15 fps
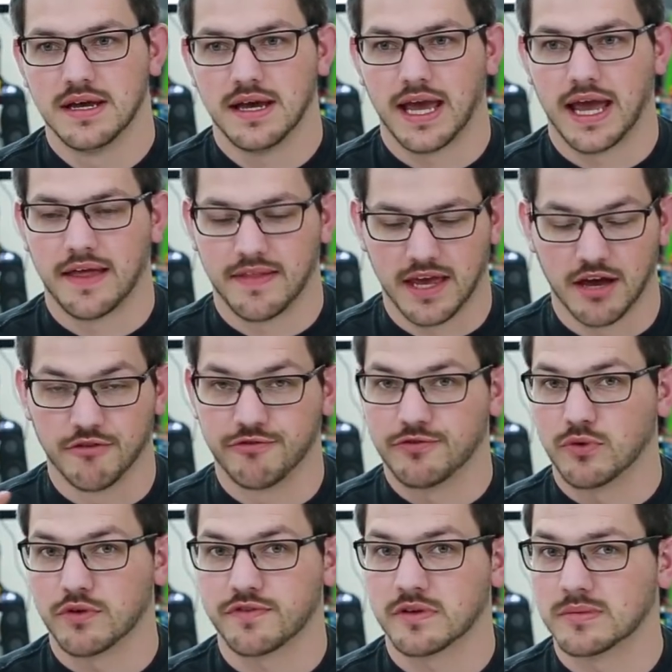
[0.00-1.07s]
and they have
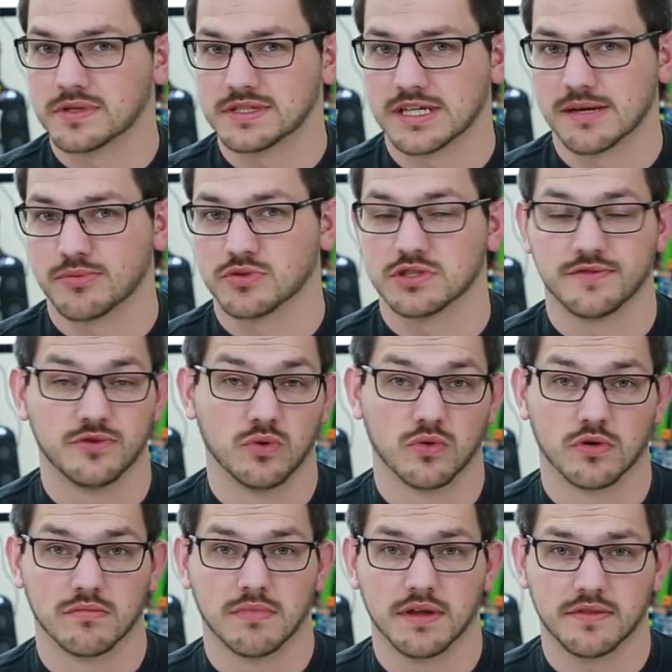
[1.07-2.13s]
4 filament samples if you
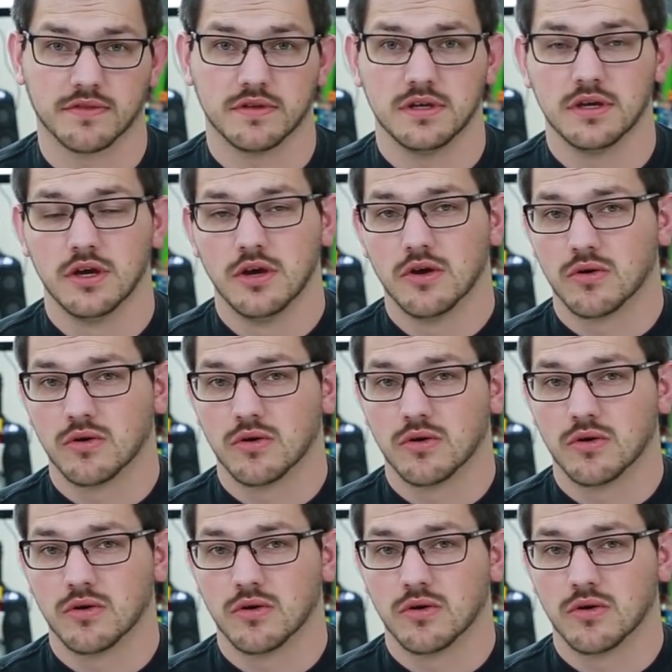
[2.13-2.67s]
order monthly,